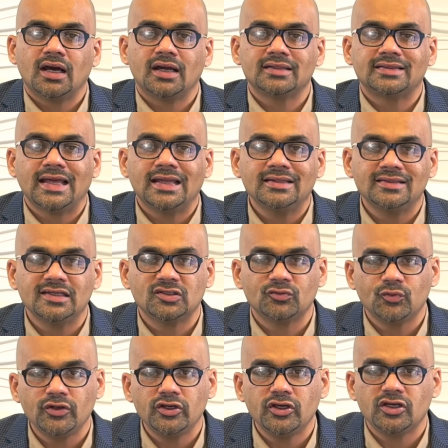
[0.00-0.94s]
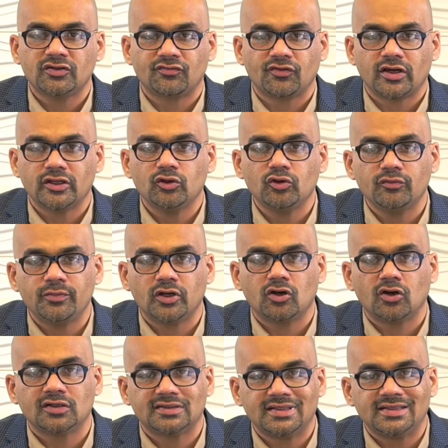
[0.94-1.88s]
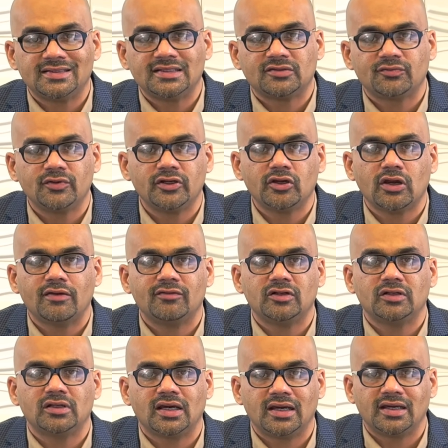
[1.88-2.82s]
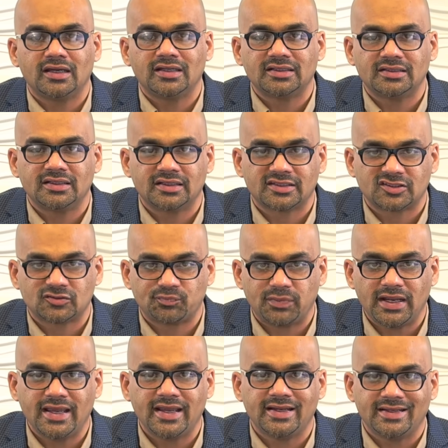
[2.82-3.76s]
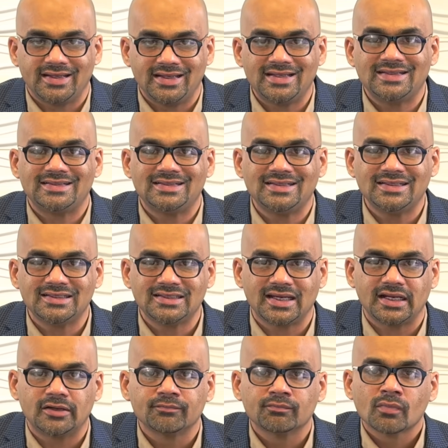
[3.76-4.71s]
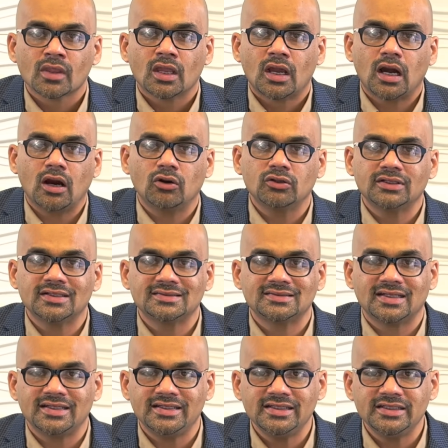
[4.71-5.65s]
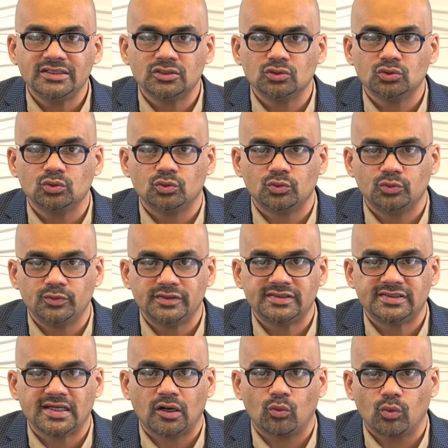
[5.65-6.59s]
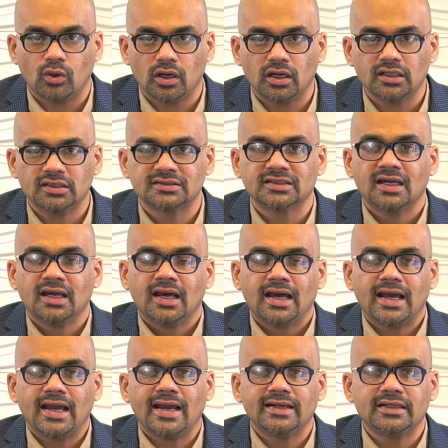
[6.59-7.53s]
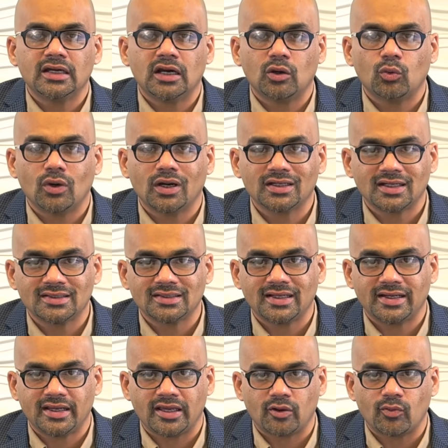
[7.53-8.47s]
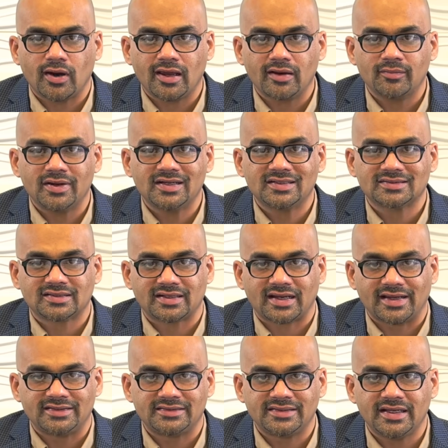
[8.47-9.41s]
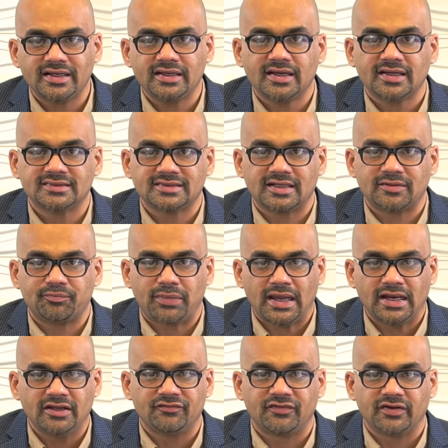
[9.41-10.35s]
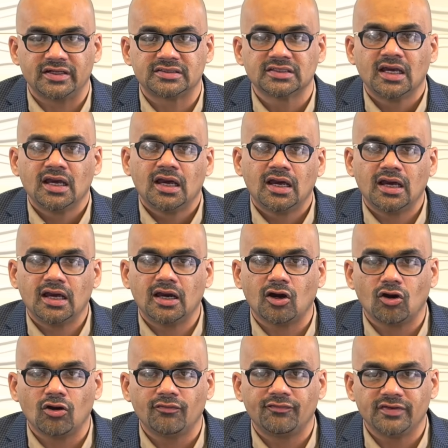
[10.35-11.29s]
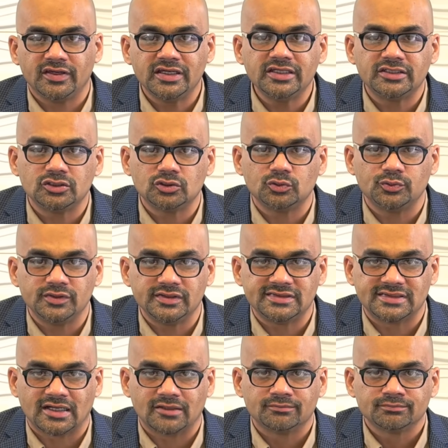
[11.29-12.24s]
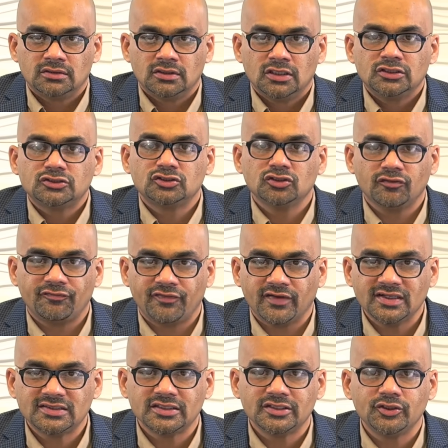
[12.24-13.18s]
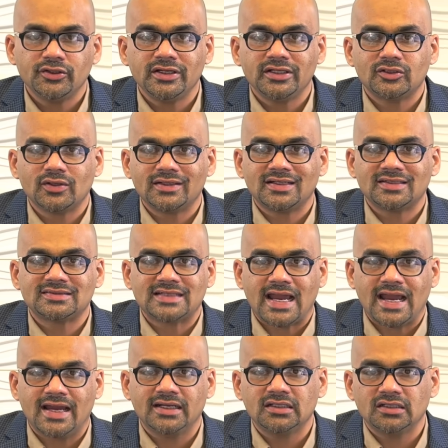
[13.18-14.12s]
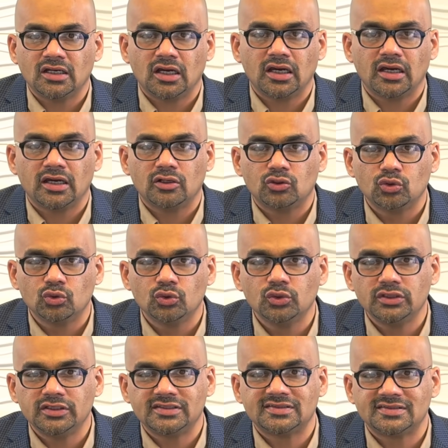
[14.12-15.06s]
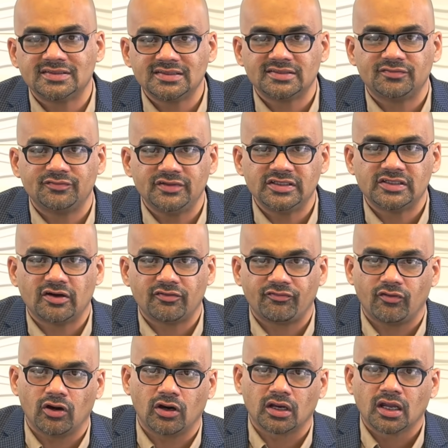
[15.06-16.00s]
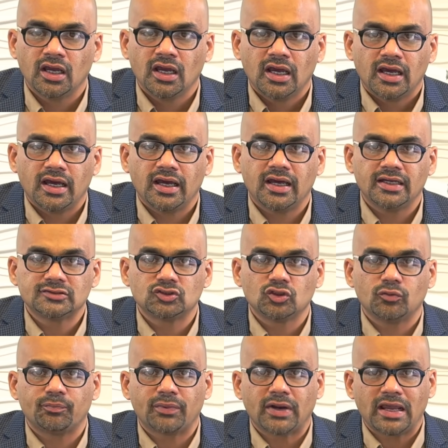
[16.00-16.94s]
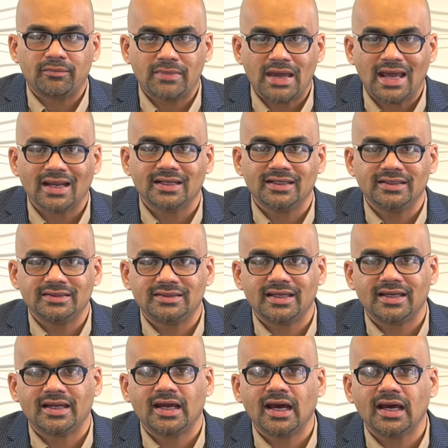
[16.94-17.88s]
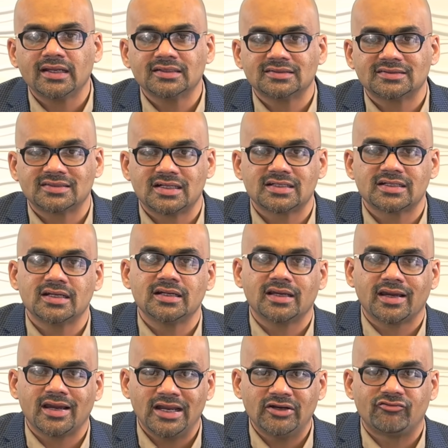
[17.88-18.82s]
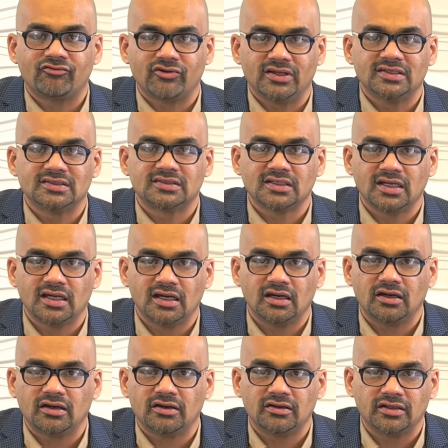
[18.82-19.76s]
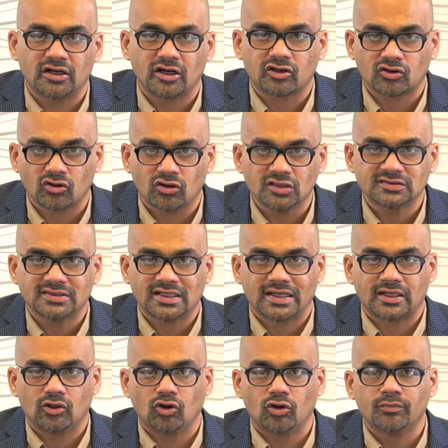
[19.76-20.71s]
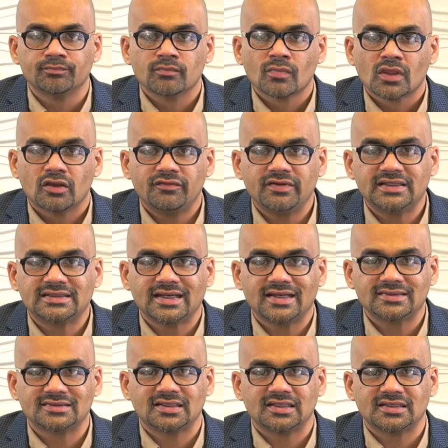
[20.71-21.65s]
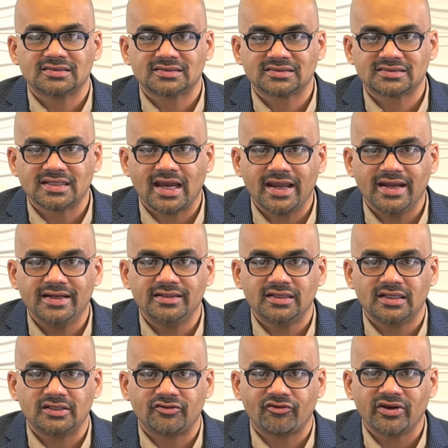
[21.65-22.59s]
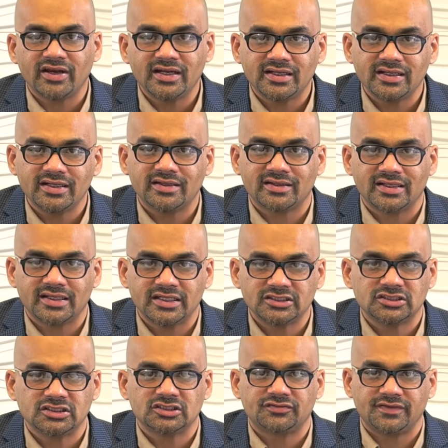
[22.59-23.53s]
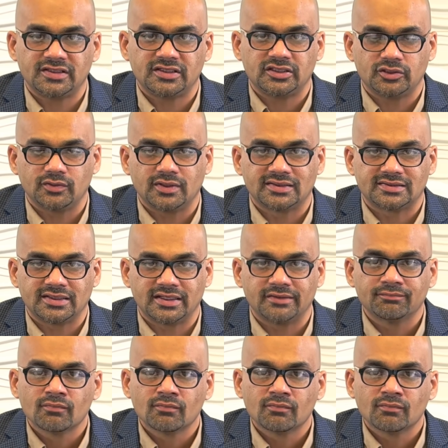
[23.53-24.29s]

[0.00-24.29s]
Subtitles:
then this video is for you, because in this video I will explain in detail how does the E2 visa works and what are the requirements, criteria and benefits of E2 visa. So first you need to understand who is this visa for. So primarily there are certain countries across the globe which has signed treaty relations with USA,